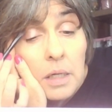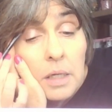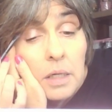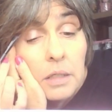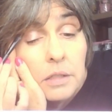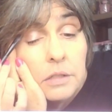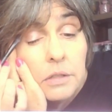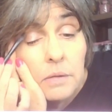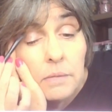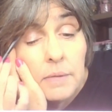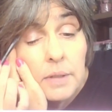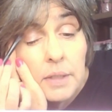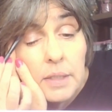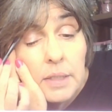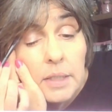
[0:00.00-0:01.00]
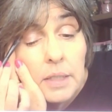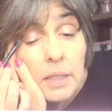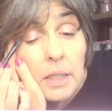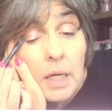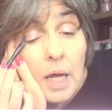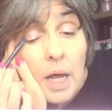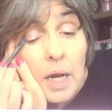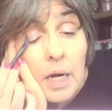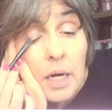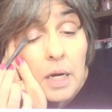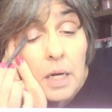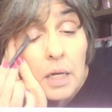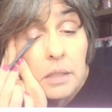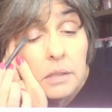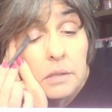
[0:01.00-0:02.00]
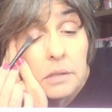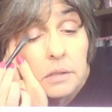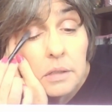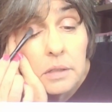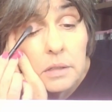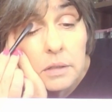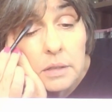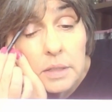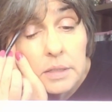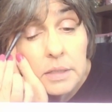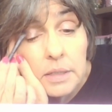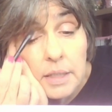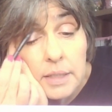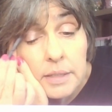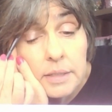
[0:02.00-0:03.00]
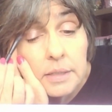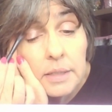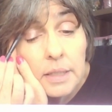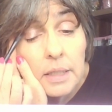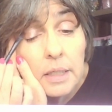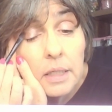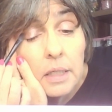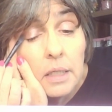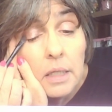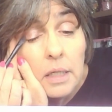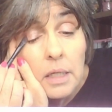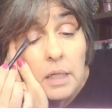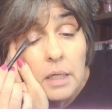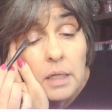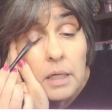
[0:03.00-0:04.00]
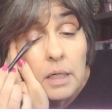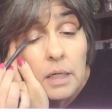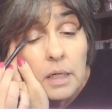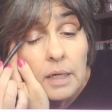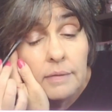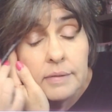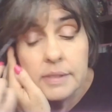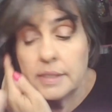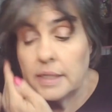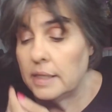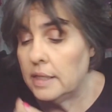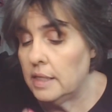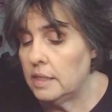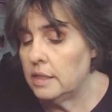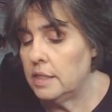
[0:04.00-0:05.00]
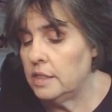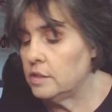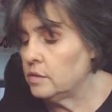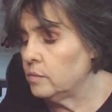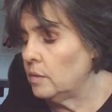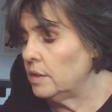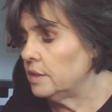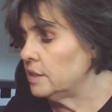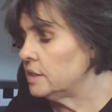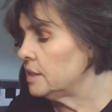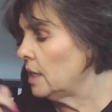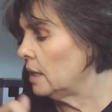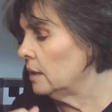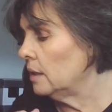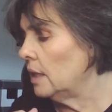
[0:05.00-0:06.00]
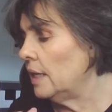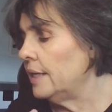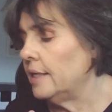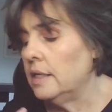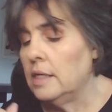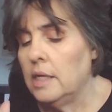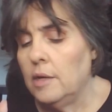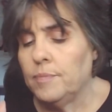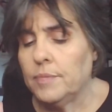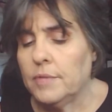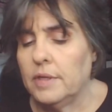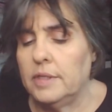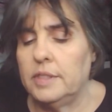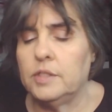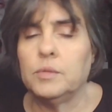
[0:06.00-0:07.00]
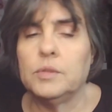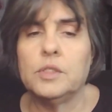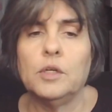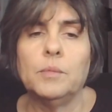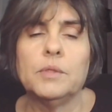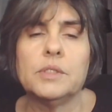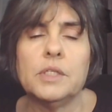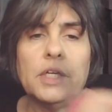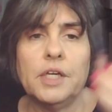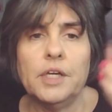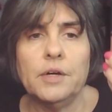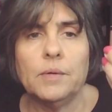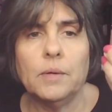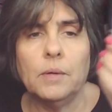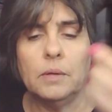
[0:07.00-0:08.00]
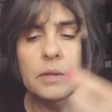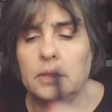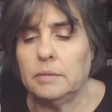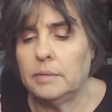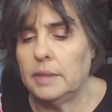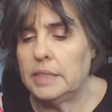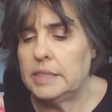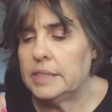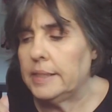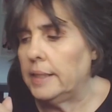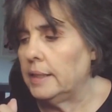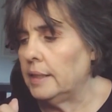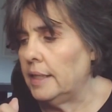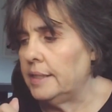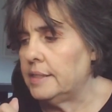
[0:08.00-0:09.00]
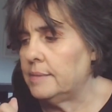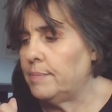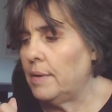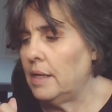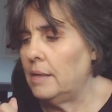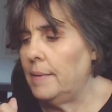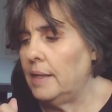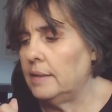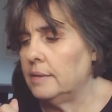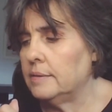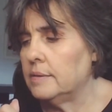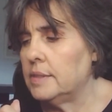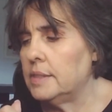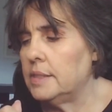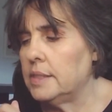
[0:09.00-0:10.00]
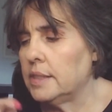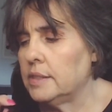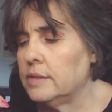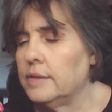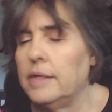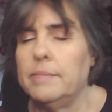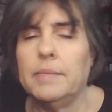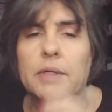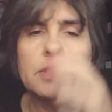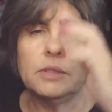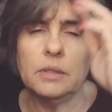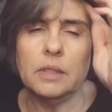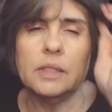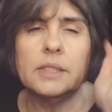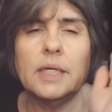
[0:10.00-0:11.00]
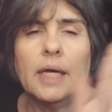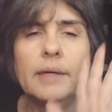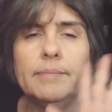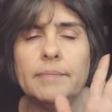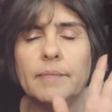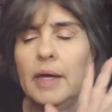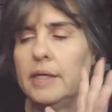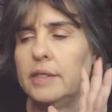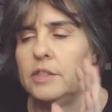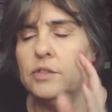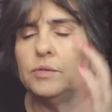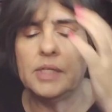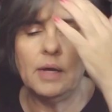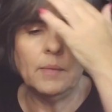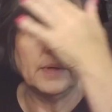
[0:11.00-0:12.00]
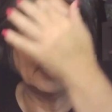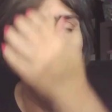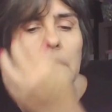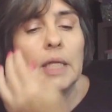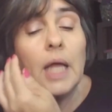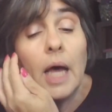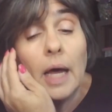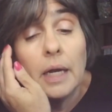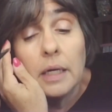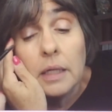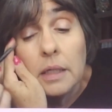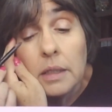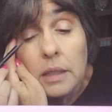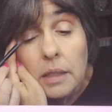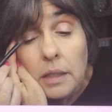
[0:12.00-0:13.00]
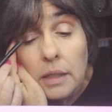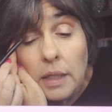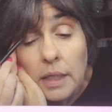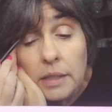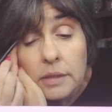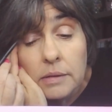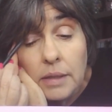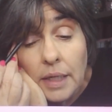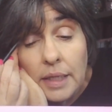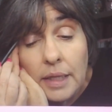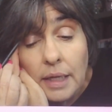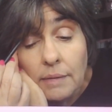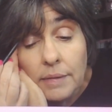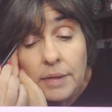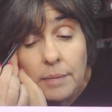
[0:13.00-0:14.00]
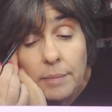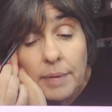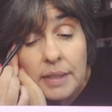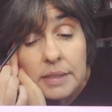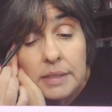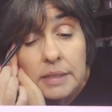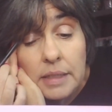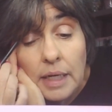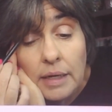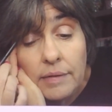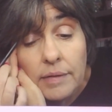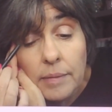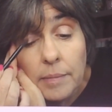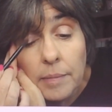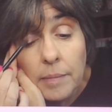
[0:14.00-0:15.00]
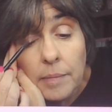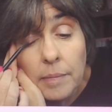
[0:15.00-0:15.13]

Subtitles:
And you don't really need a lot. So that's a nice thing. I have to say this one, the Starlight, this one's almost a year old, and my Starlight's probably about 6 or 8 months old because I use that one a lot. I do like that one the best out of them.